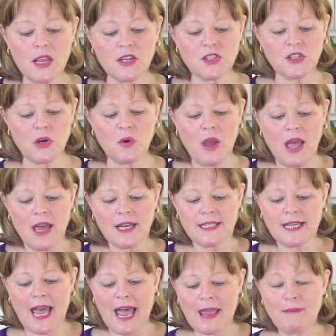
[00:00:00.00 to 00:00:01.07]
So
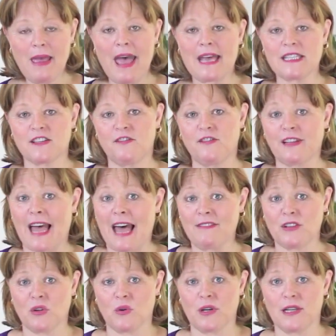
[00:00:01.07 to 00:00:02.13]
thyme has
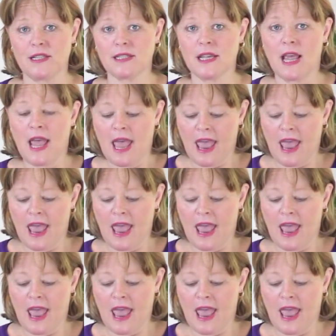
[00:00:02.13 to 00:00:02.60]
flavonoids,